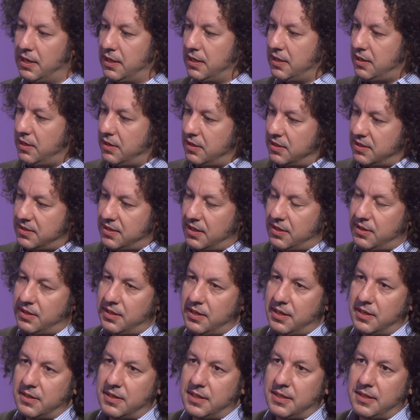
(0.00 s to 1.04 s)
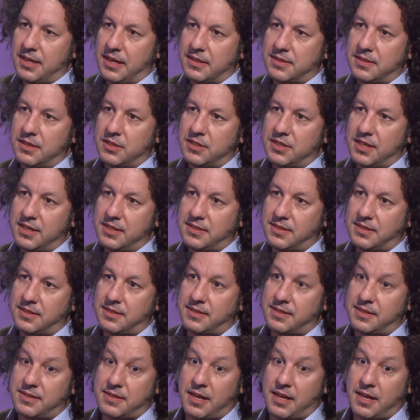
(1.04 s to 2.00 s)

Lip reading: Here's a theory that suggests